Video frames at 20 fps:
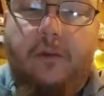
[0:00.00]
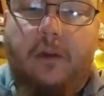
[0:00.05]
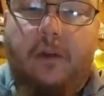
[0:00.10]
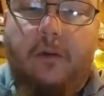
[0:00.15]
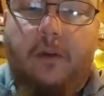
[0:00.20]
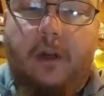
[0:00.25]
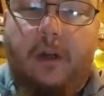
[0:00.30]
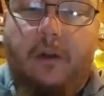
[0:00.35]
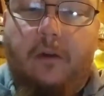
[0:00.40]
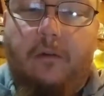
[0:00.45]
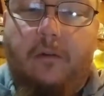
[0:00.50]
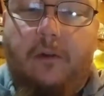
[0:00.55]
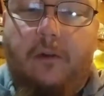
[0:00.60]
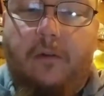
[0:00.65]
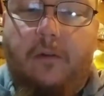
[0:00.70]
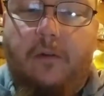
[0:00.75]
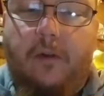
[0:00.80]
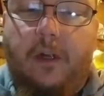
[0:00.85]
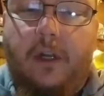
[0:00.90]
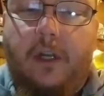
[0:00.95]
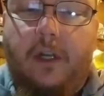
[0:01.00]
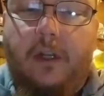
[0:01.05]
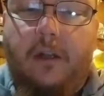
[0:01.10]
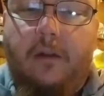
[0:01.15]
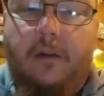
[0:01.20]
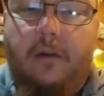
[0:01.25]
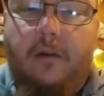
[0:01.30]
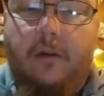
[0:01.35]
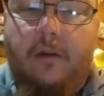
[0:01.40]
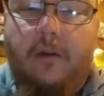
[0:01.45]
So here I'll do it
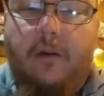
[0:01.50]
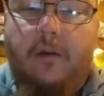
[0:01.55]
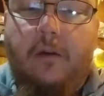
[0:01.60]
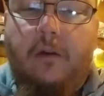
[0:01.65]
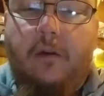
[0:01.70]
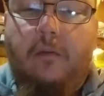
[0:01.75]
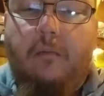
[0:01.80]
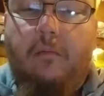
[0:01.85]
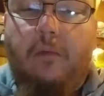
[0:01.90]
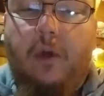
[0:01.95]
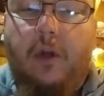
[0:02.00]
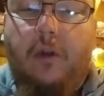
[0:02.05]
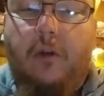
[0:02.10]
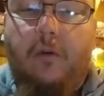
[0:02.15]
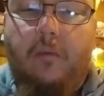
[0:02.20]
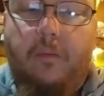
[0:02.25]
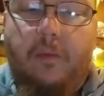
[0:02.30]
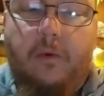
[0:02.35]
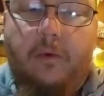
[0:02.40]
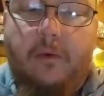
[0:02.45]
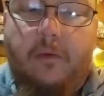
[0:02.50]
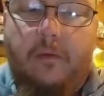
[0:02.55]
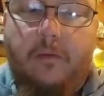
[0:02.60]
again. Ba-doop.